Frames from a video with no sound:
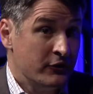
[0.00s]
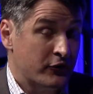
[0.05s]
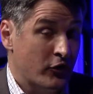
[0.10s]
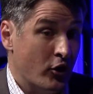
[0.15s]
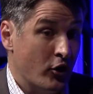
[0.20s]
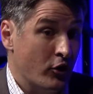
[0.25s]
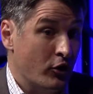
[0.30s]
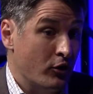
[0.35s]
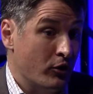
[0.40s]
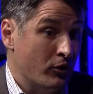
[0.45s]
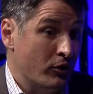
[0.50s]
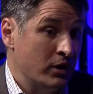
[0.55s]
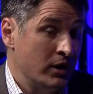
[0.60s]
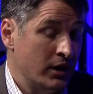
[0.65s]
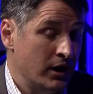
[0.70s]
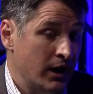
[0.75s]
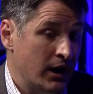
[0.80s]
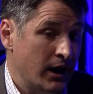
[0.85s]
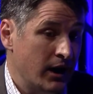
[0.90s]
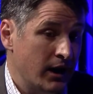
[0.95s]
So
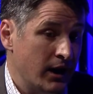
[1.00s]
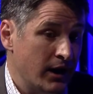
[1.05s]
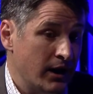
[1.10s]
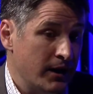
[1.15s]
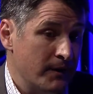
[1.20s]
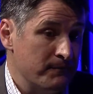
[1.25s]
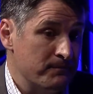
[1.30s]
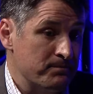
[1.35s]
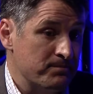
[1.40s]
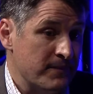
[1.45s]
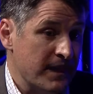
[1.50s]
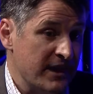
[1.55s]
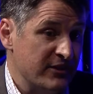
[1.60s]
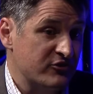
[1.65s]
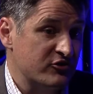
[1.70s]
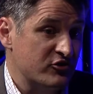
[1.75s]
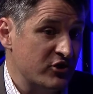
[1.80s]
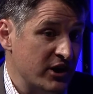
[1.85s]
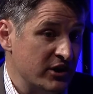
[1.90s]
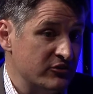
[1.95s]

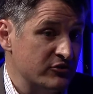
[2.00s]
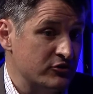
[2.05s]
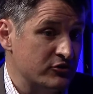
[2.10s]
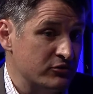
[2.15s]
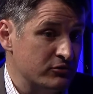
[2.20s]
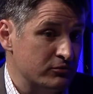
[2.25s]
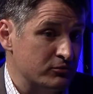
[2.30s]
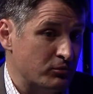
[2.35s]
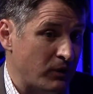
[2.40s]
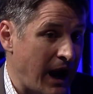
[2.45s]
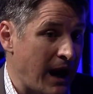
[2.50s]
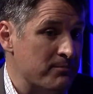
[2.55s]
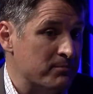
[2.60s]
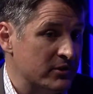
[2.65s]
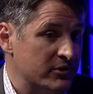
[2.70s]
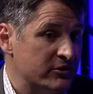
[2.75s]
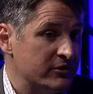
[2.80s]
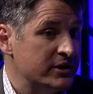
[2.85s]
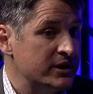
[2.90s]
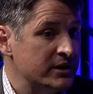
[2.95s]
it's changed
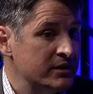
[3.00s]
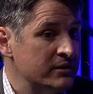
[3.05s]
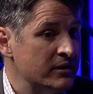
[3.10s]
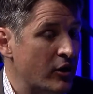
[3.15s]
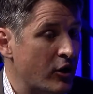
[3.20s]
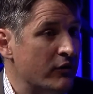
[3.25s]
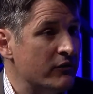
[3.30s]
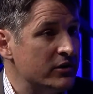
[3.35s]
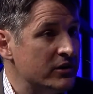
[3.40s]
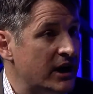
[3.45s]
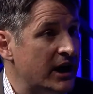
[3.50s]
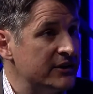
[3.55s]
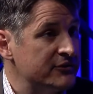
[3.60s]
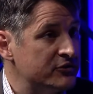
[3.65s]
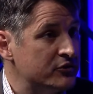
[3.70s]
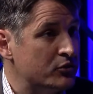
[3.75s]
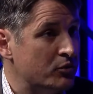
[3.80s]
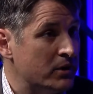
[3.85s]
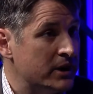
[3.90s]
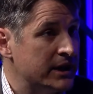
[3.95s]
rapidly over the
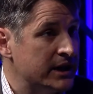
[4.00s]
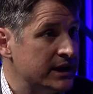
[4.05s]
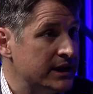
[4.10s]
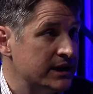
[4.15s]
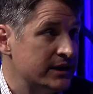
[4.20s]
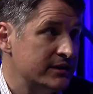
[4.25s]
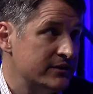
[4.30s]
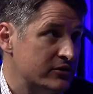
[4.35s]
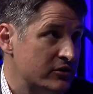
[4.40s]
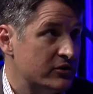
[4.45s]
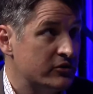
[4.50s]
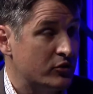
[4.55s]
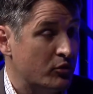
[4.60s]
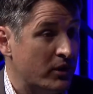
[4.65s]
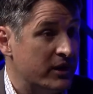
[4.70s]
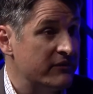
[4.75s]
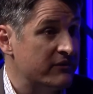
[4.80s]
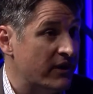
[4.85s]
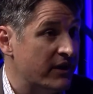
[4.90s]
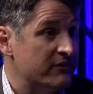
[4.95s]
last 20 to
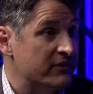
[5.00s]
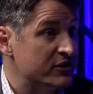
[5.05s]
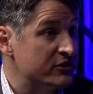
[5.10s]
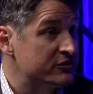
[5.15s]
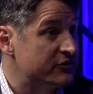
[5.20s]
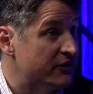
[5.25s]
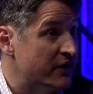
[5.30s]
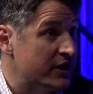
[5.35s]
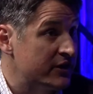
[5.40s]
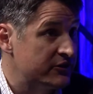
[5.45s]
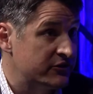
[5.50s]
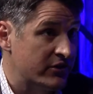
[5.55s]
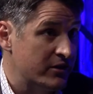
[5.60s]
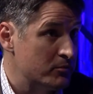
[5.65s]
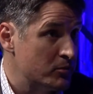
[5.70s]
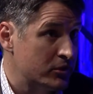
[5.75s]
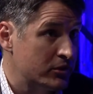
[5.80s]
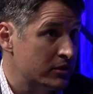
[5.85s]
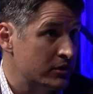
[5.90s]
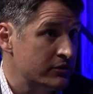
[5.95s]
25 years, very
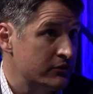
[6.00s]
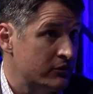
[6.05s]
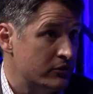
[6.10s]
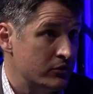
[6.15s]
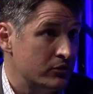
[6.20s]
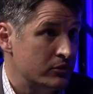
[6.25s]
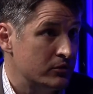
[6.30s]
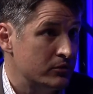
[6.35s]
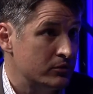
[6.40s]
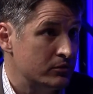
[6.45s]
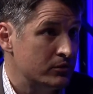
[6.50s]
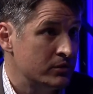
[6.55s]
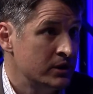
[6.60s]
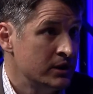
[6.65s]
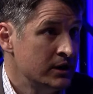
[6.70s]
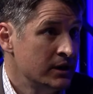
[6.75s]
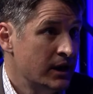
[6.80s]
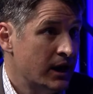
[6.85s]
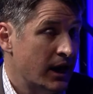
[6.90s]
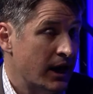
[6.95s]
similar to
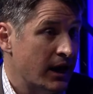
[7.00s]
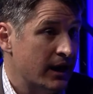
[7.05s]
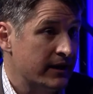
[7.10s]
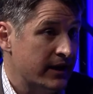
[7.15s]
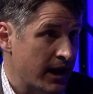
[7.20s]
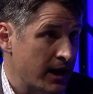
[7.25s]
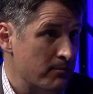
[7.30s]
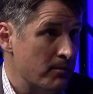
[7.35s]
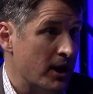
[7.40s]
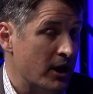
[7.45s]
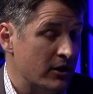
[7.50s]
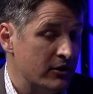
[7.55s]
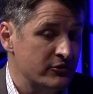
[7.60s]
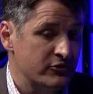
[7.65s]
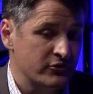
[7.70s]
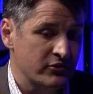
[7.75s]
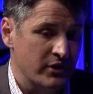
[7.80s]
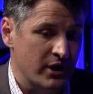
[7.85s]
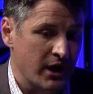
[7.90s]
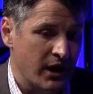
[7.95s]
gay
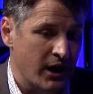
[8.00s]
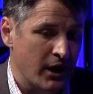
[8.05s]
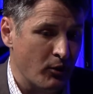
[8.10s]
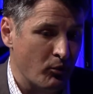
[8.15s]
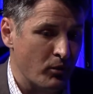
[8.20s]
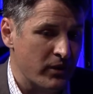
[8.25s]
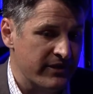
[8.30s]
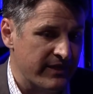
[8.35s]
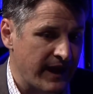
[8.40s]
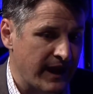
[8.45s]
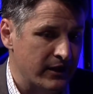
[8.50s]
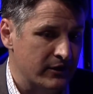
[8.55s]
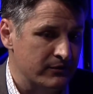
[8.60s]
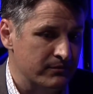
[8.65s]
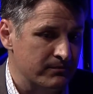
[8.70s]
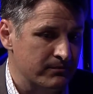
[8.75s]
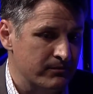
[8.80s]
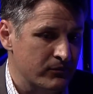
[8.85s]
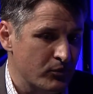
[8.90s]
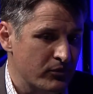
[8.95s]
marriage, without
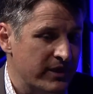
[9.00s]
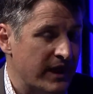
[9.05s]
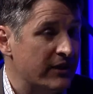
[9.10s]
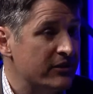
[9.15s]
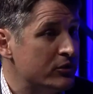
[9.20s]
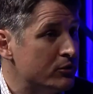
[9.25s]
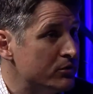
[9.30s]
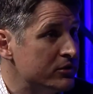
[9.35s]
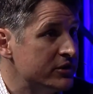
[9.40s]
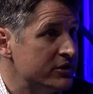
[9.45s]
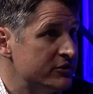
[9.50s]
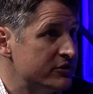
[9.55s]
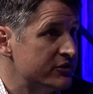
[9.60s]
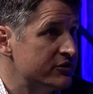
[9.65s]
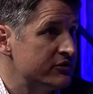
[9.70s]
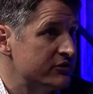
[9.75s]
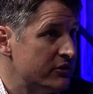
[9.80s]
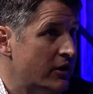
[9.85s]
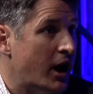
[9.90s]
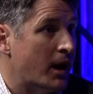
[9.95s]
the
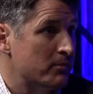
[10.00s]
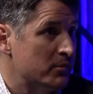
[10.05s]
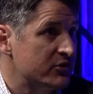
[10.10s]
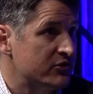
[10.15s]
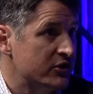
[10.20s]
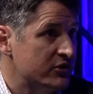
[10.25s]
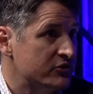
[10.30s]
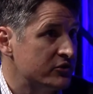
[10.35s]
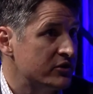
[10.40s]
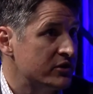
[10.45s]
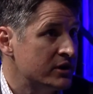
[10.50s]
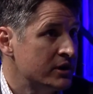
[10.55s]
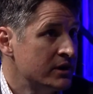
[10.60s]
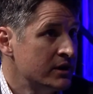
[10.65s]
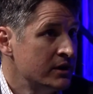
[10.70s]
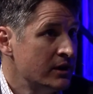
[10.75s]
religious opposition.